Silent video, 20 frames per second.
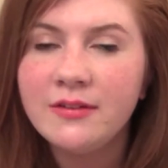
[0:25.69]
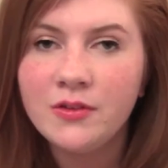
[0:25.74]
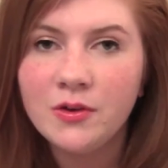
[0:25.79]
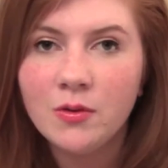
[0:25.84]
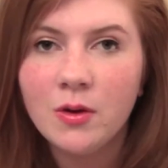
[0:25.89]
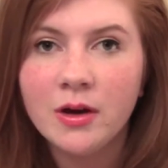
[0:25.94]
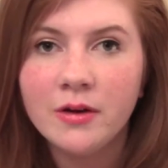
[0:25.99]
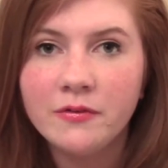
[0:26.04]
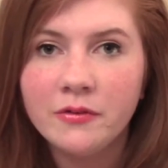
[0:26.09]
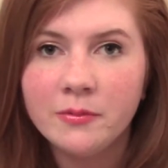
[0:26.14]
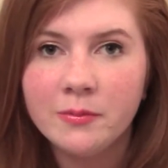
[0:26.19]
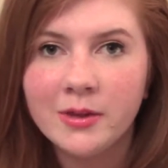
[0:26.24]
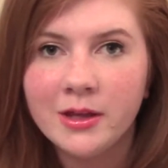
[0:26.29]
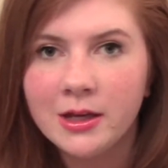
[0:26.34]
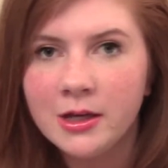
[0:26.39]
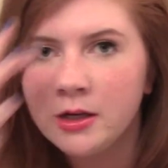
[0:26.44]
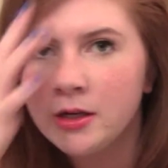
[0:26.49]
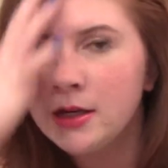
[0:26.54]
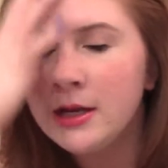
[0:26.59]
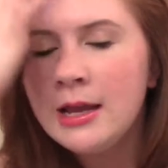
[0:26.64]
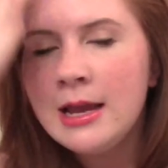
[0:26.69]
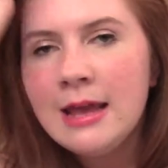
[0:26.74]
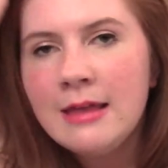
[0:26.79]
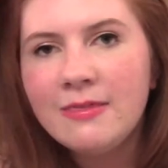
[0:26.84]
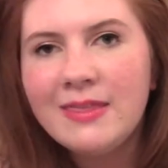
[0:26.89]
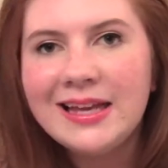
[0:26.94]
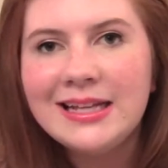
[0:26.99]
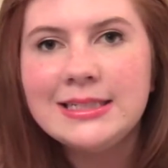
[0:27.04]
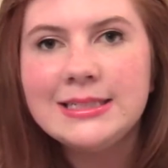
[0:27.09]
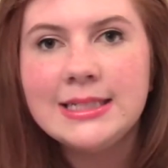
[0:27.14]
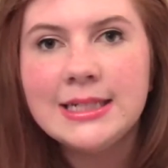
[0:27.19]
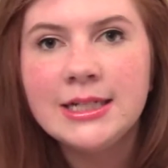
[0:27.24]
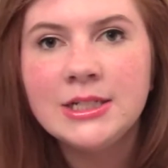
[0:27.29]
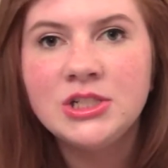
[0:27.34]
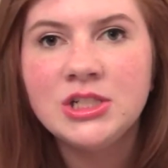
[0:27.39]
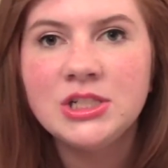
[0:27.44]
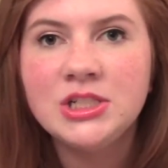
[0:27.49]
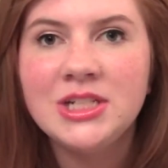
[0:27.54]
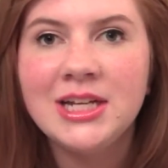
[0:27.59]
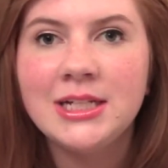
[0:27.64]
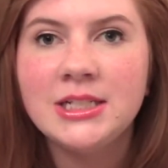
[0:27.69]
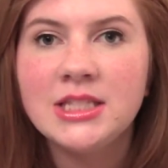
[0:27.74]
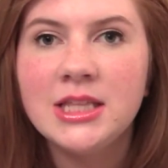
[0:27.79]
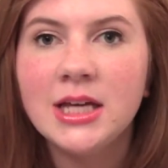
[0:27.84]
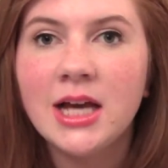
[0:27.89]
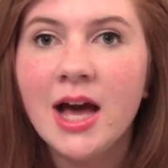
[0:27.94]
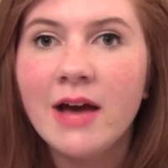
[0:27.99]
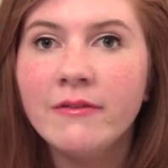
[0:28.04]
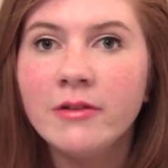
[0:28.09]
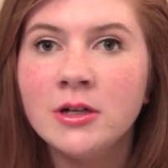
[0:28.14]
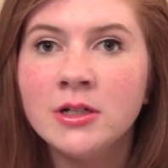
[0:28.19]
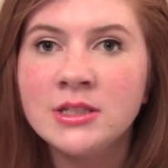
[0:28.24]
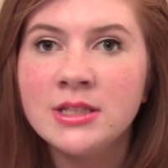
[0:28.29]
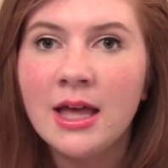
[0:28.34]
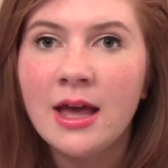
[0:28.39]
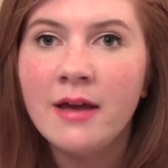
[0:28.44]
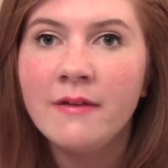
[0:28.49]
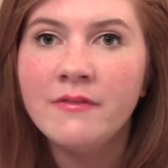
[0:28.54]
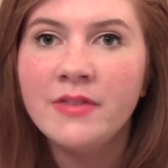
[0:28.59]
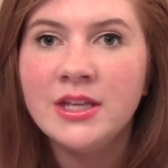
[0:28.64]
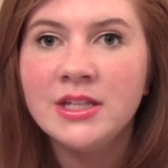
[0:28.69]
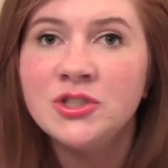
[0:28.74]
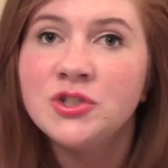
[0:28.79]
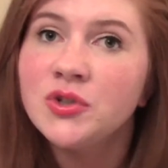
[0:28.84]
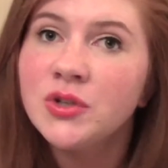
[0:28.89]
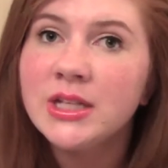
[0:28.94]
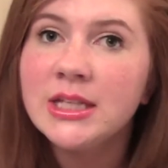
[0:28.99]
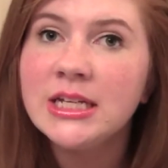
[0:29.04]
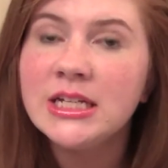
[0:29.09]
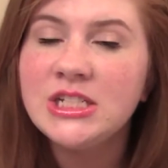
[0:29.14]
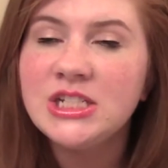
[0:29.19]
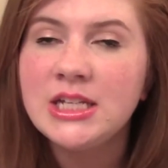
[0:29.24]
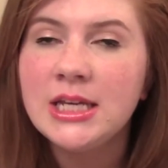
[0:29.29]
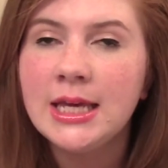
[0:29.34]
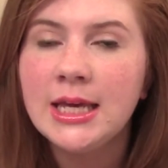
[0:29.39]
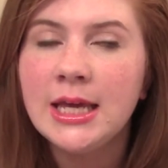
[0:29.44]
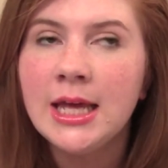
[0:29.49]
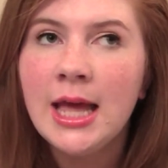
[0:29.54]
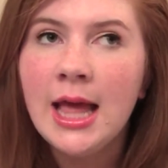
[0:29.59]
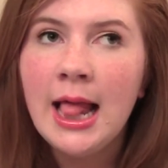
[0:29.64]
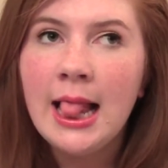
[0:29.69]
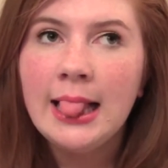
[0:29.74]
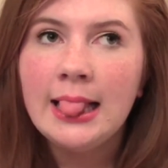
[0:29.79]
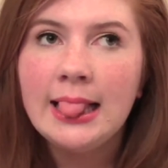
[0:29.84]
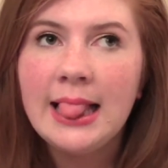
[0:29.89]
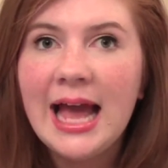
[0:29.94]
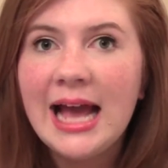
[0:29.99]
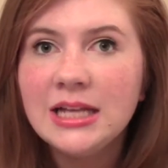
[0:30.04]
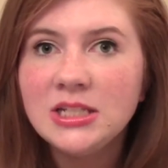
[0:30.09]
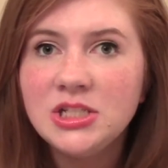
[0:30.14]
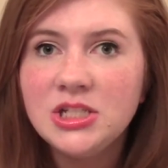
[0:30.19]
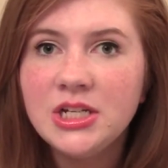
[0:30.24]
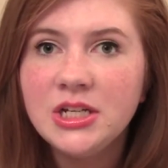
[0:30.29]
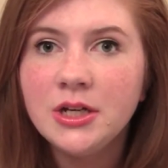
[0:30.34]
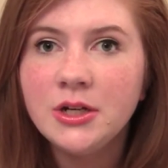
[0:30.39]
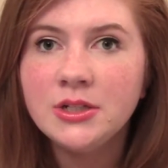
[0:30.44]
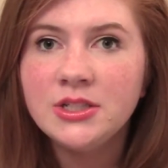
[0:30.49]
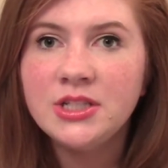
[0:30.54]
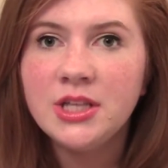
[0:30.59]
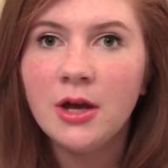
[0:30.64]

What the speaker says: If you aren't familiar, they did just change the covers of this trilogy last year.